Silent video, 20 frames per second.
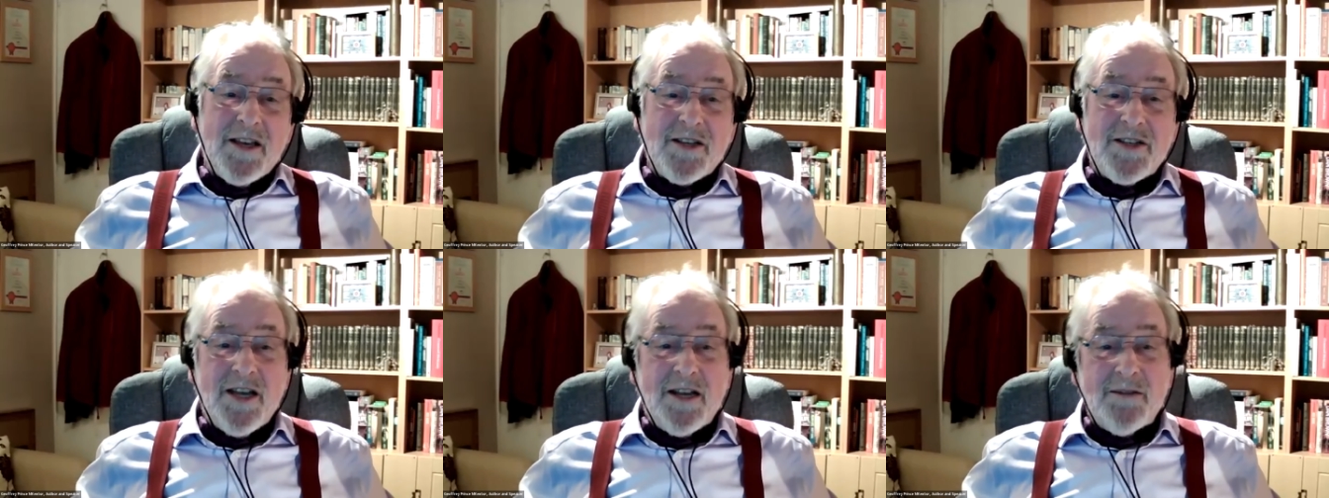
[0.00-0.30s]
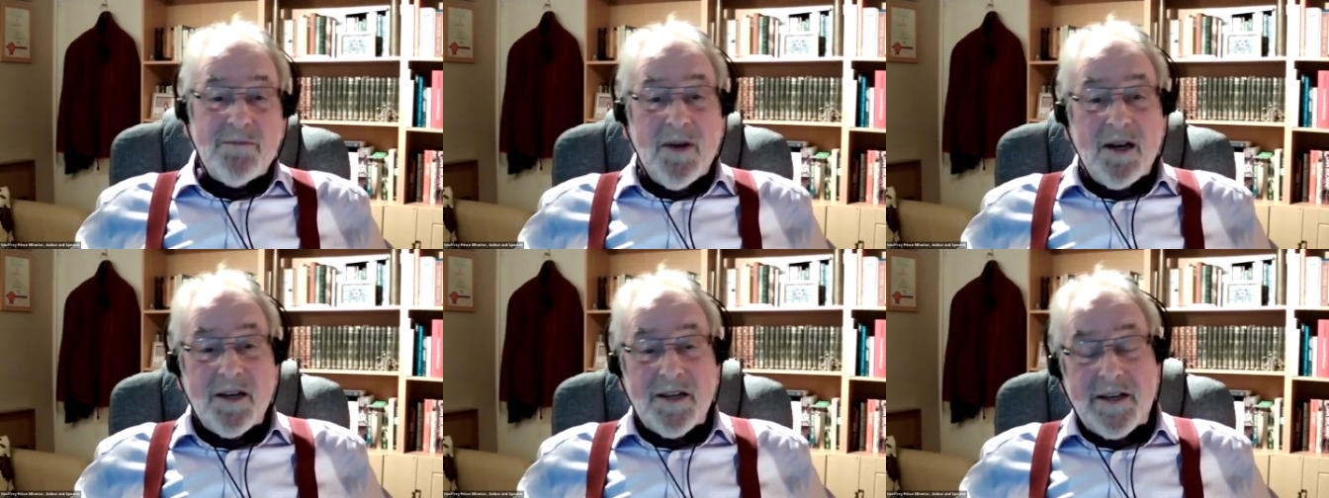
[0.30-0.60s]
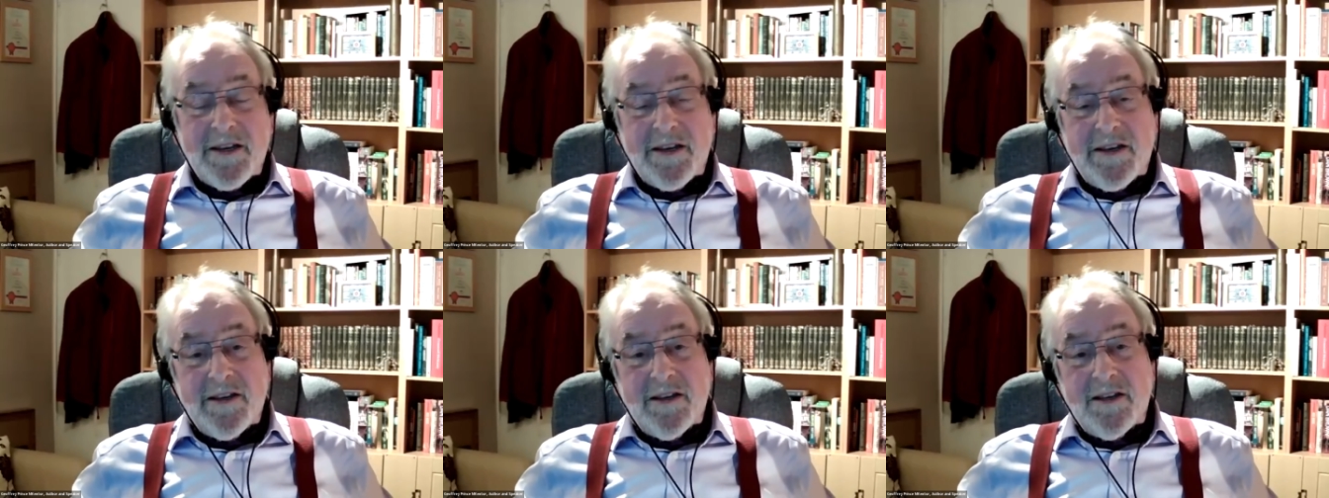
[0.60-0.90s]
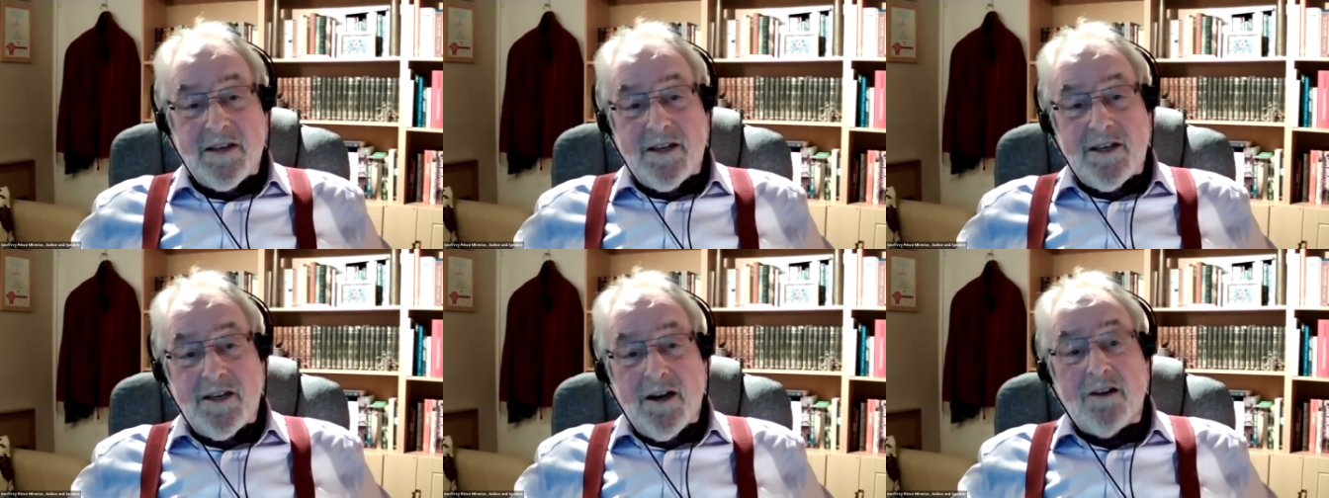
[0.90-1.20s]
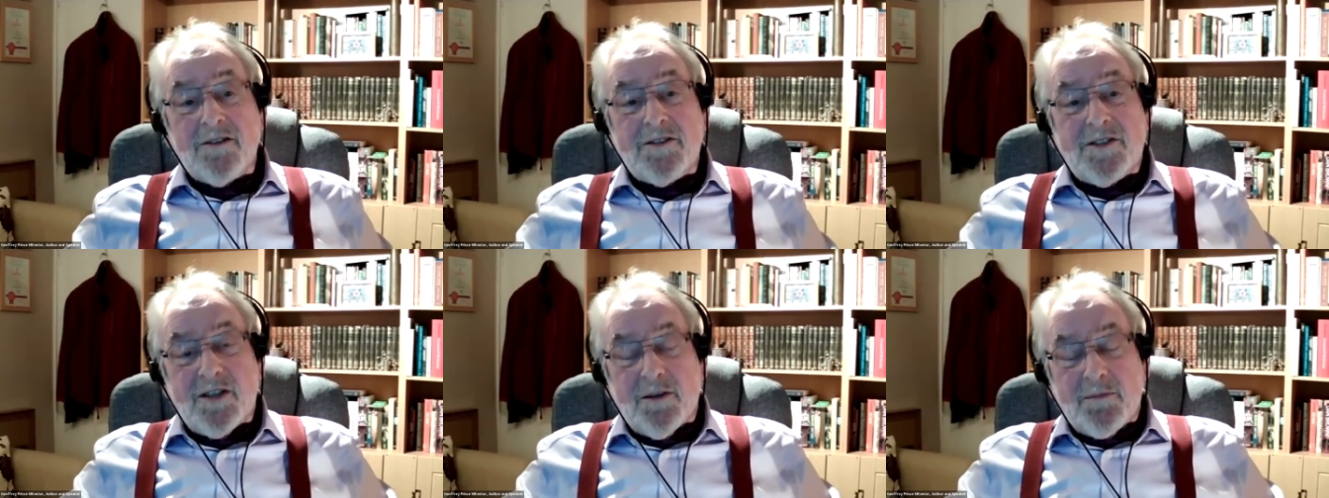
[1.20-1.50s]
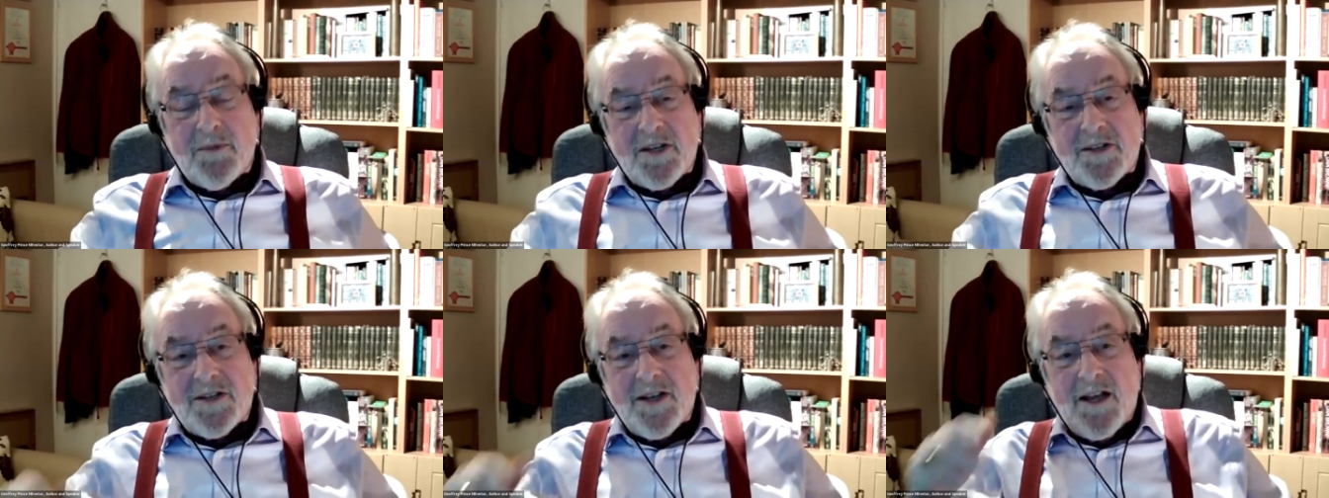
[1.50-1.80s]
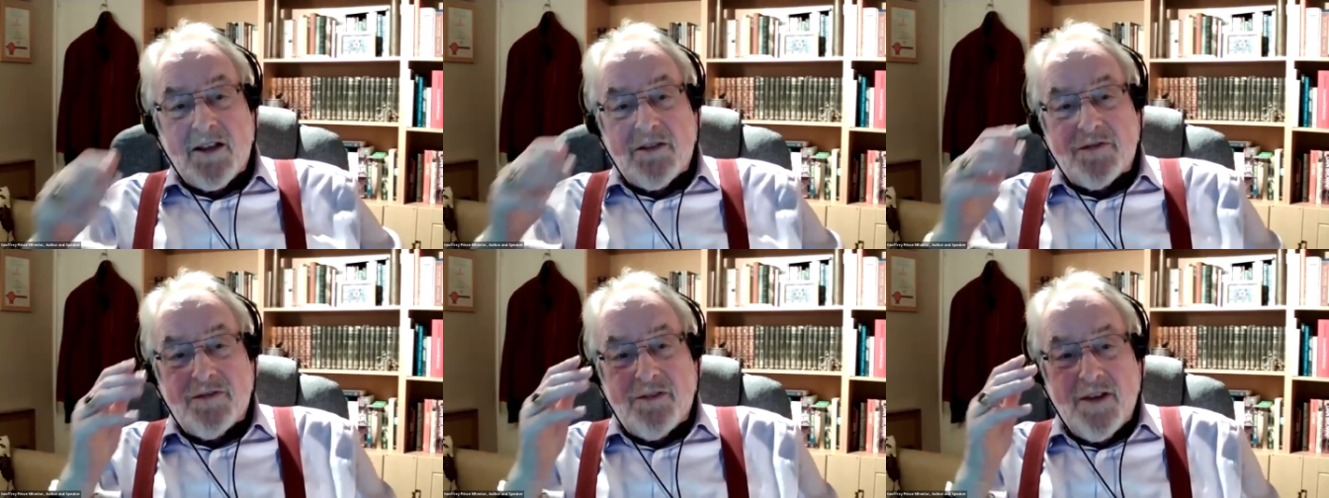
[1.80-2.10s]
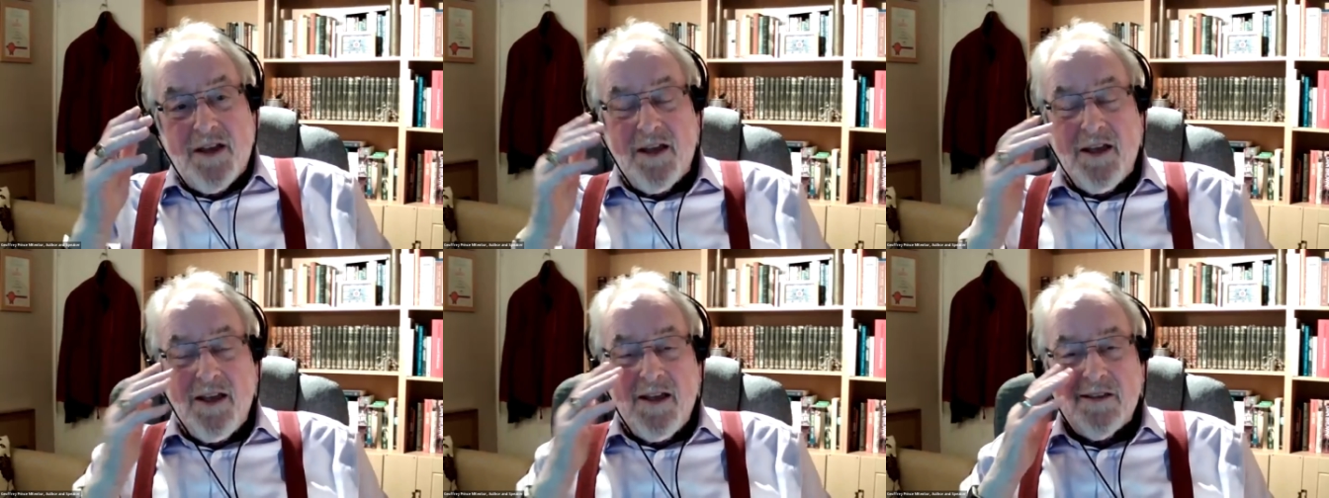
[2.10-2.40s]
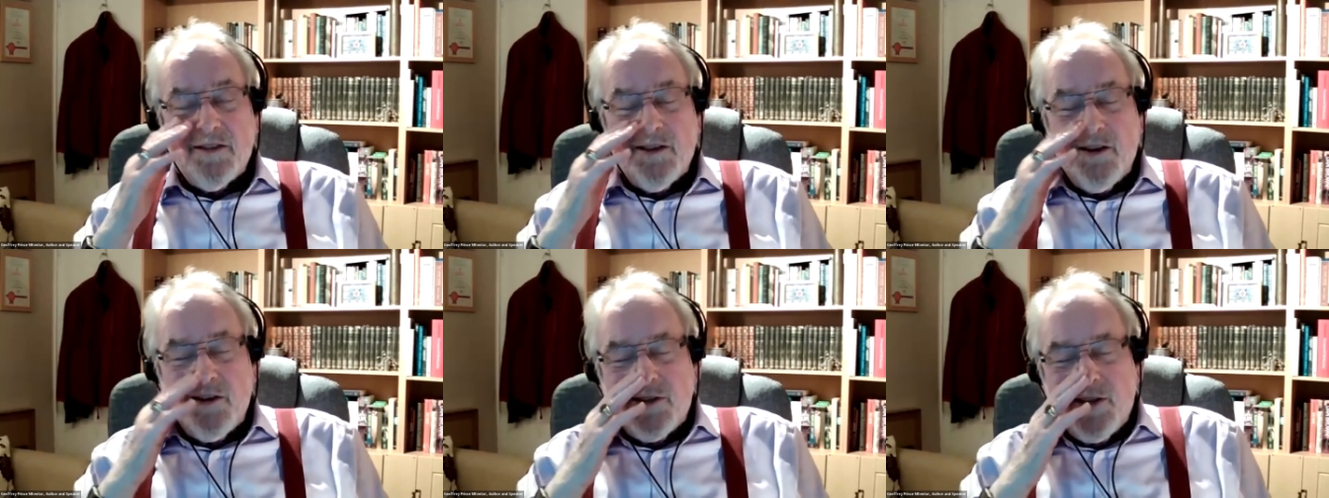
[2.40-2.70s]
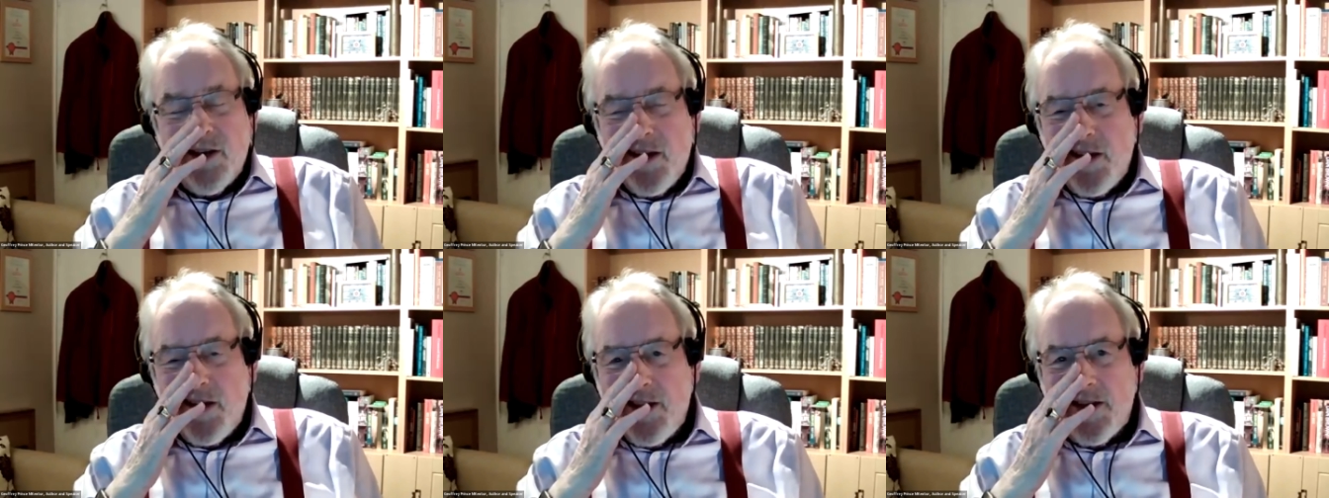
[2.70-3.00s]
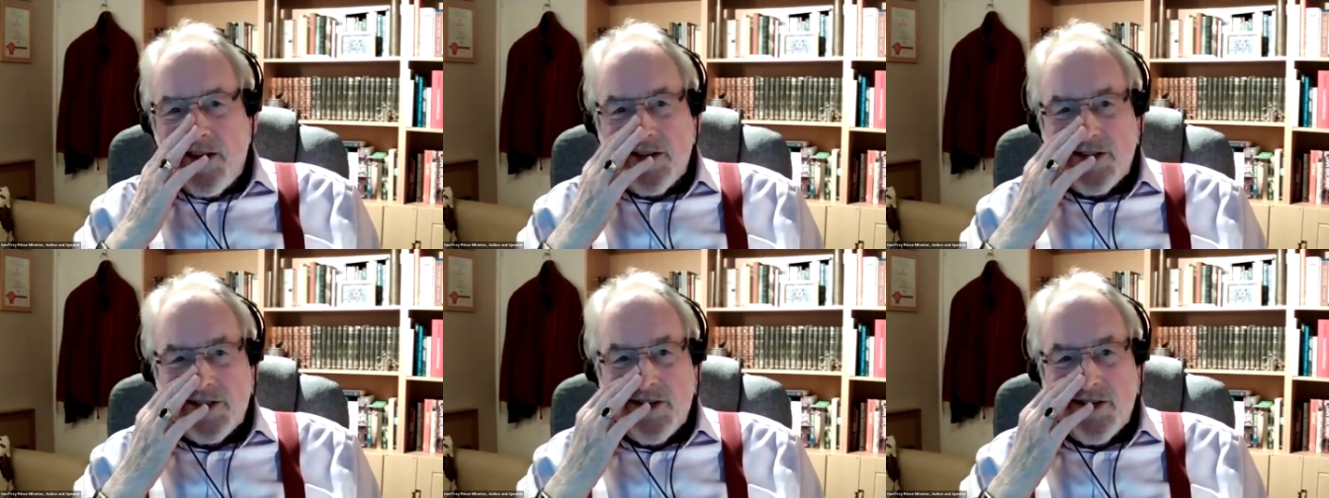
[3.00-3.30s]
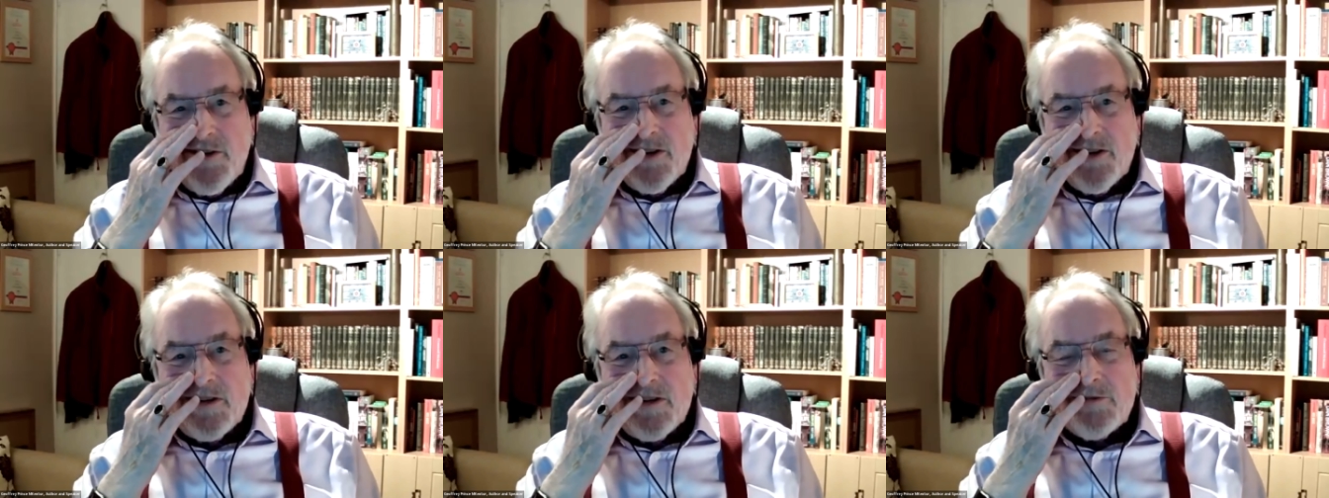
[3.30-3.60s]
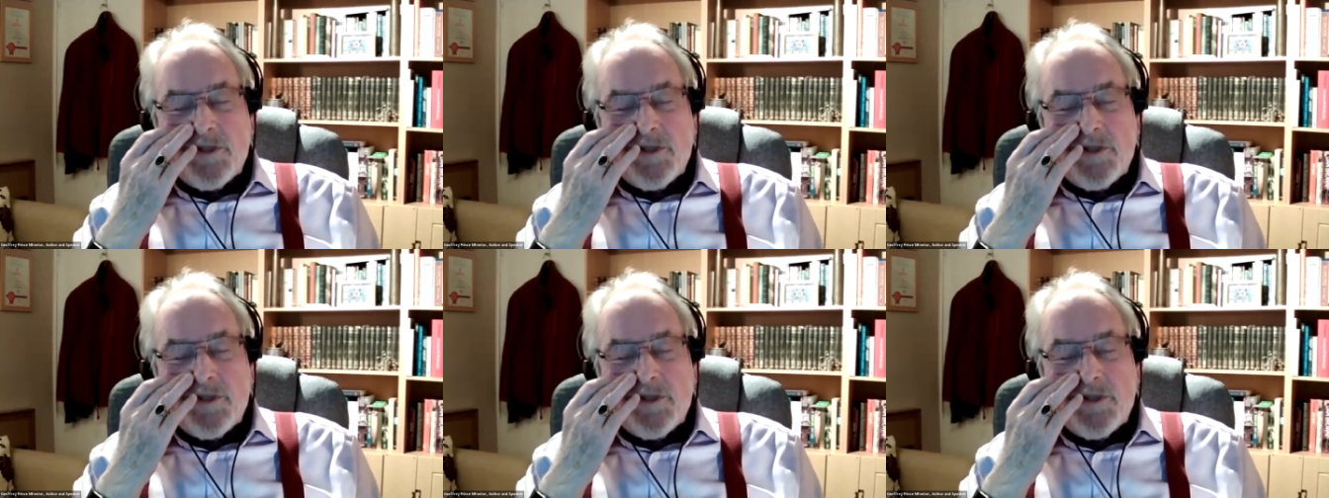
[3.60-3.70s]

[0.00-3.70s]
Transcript: said my god to myself 38 years younger."